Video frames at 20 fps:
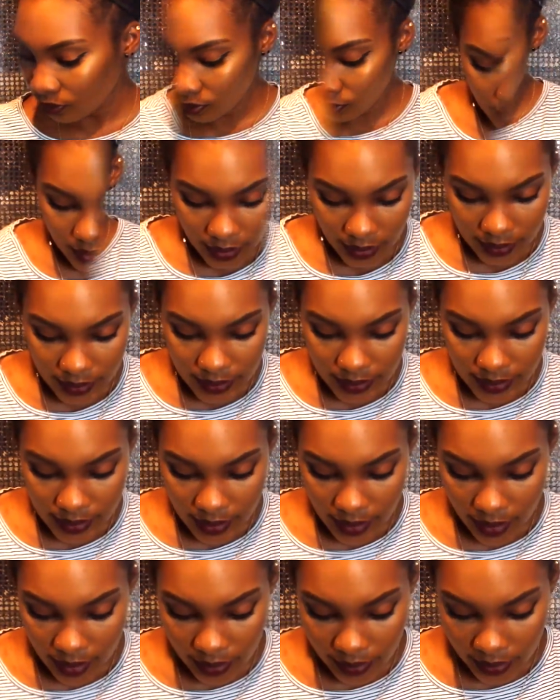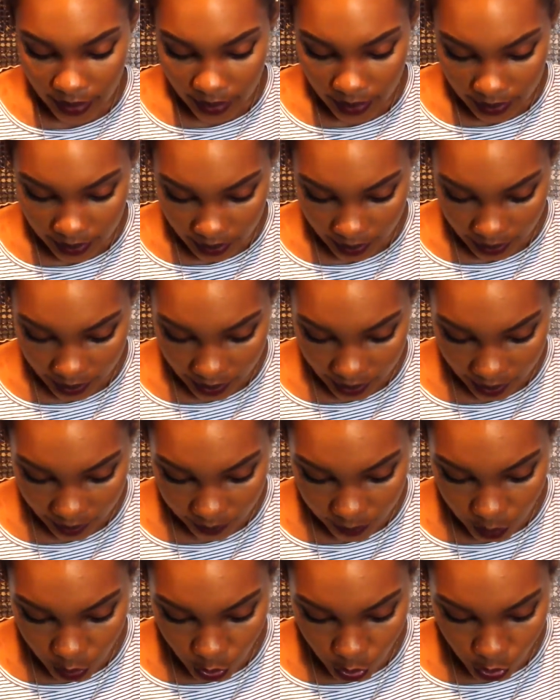The next thing that I
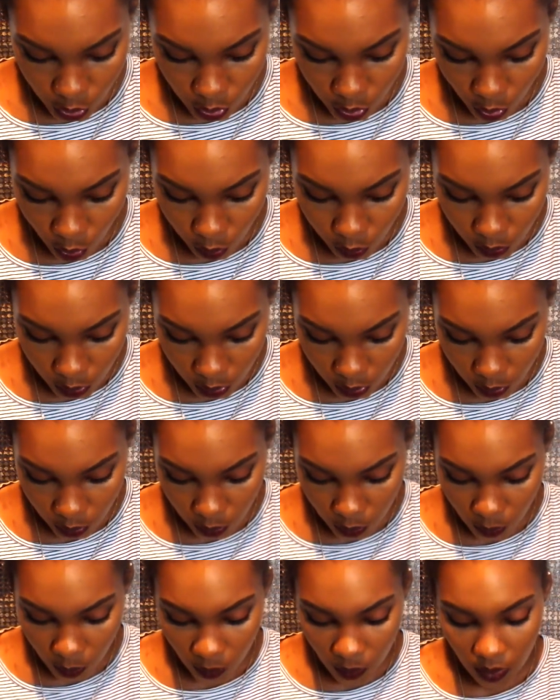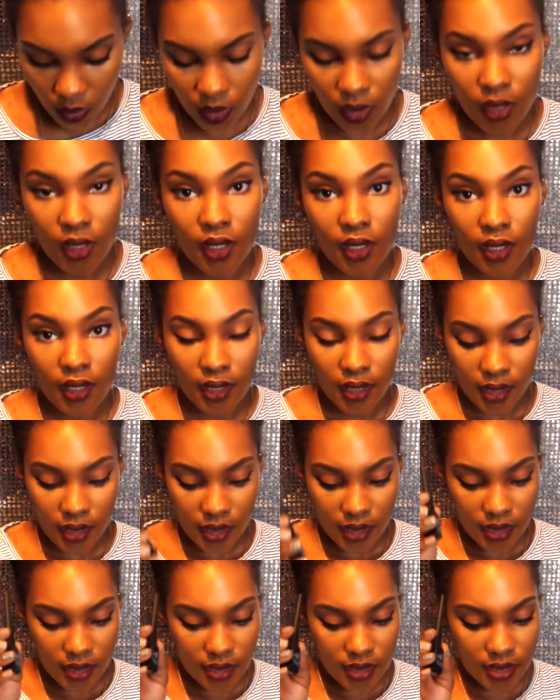have to show you
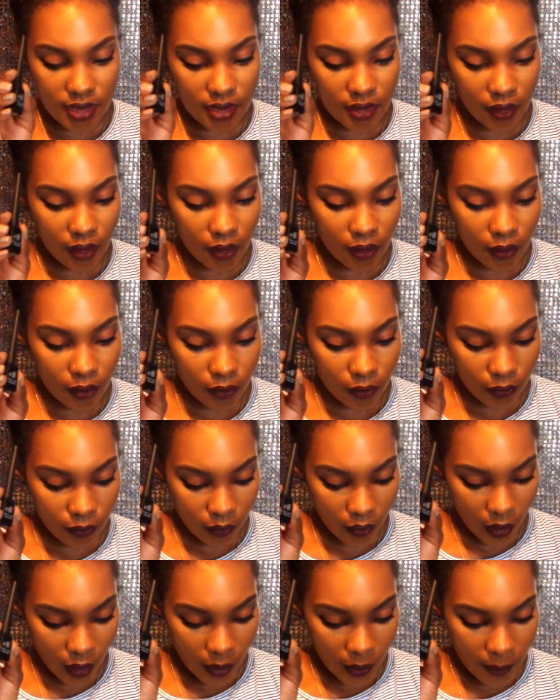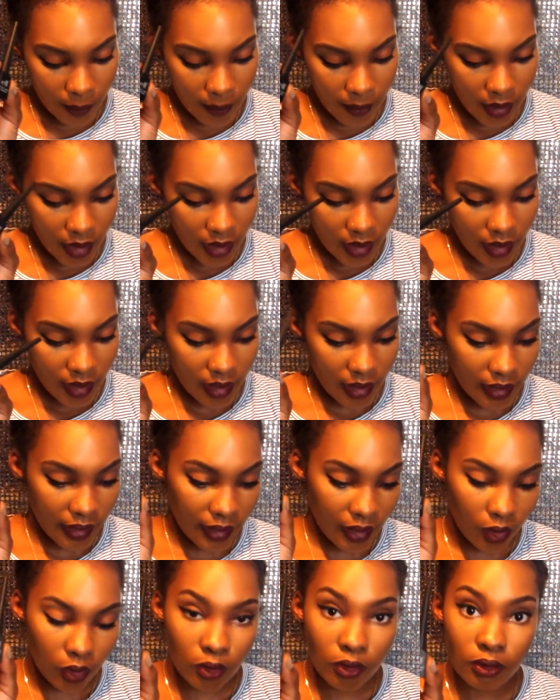is from
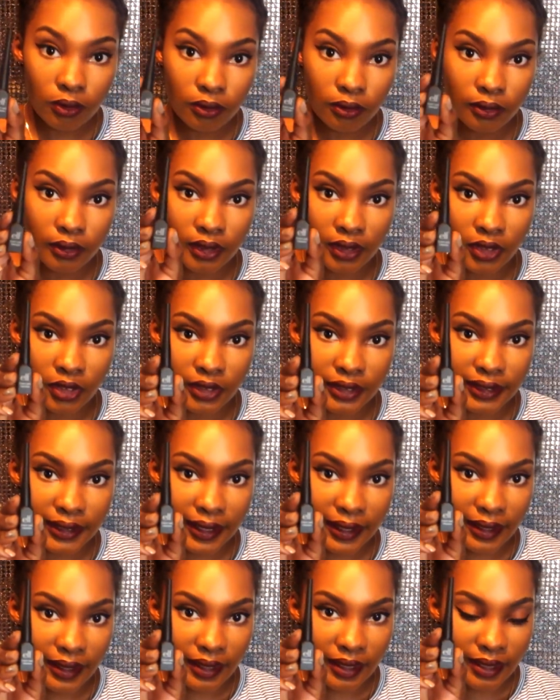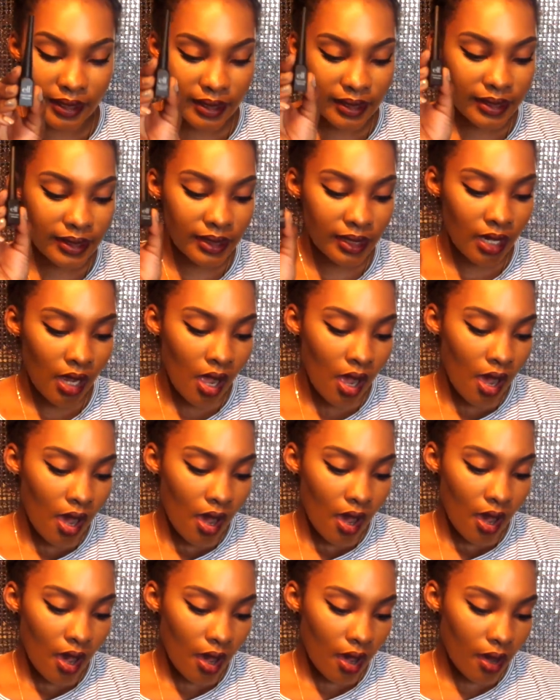Elf. It looks like this.
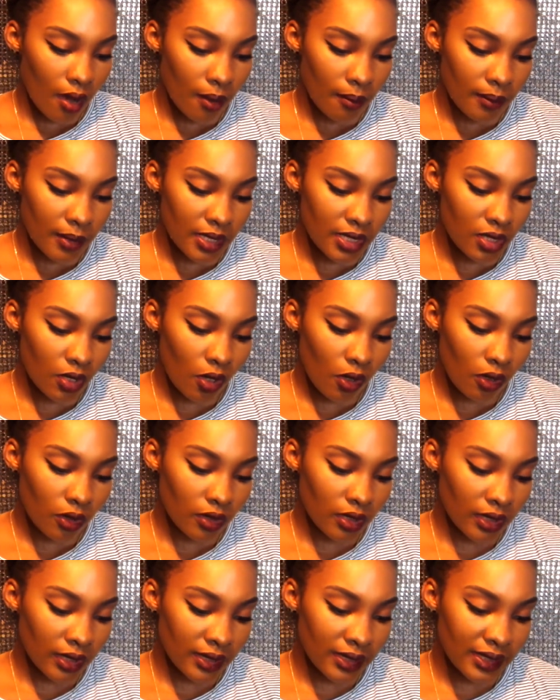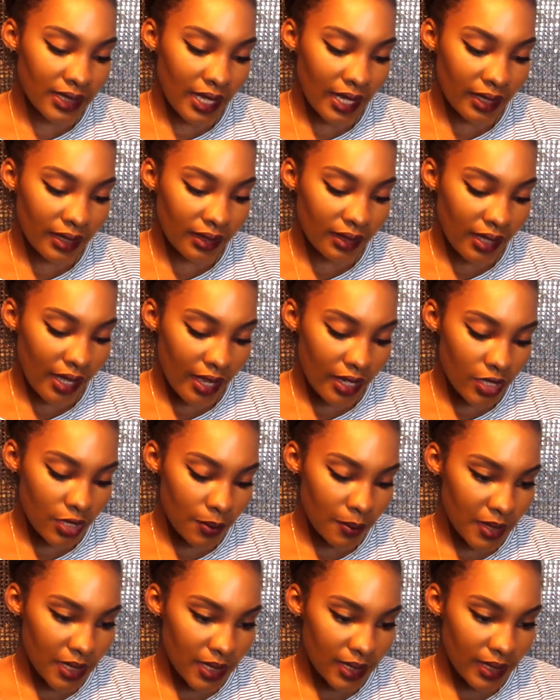It's called Exact
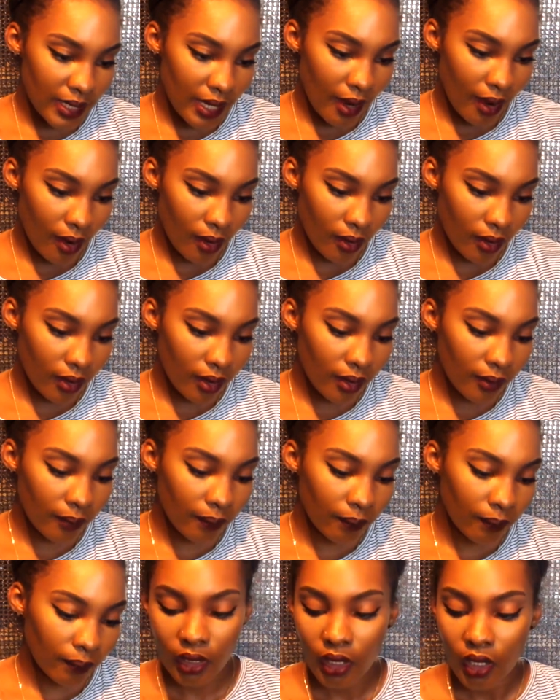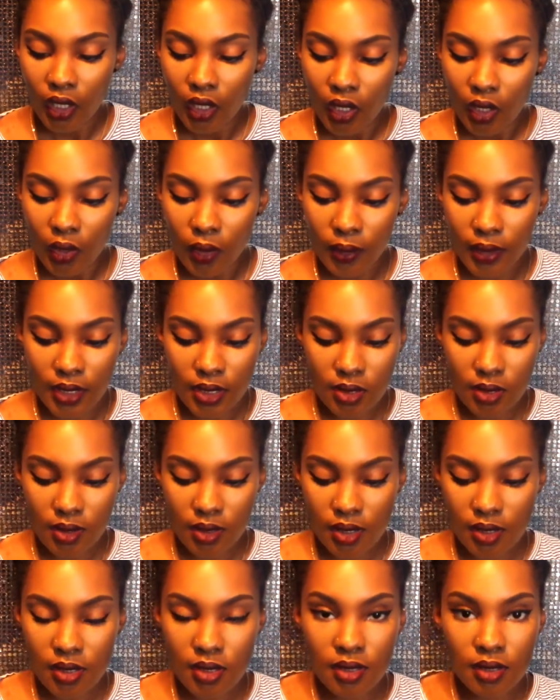Lash Mascara. Okay, so
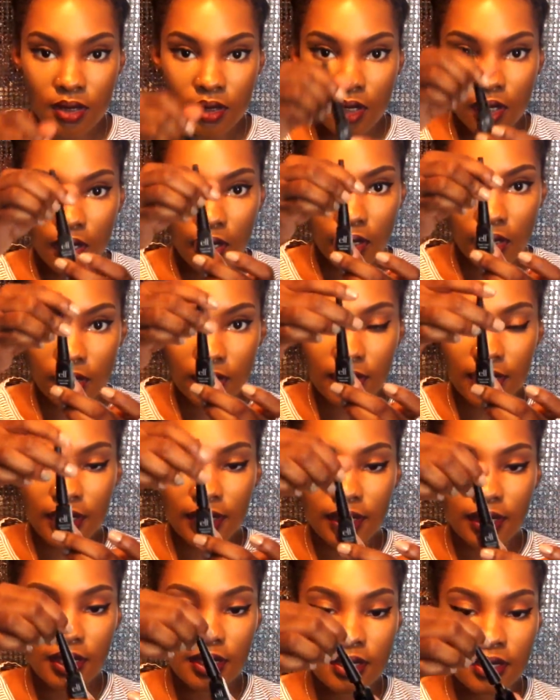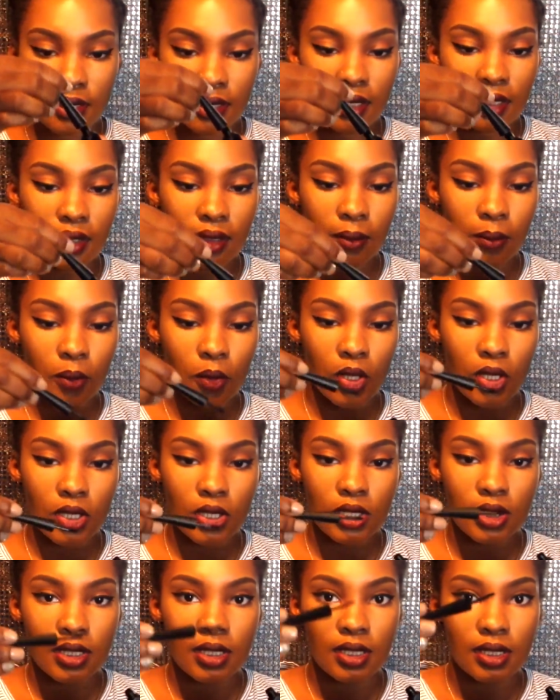this looks like this, and the
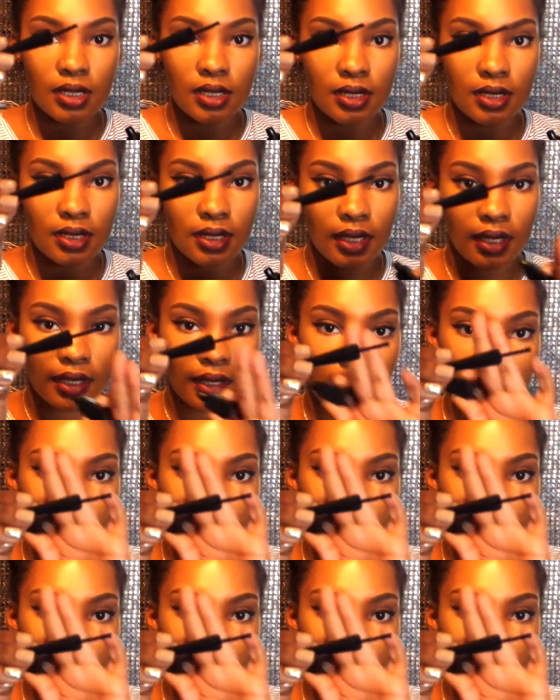brush is like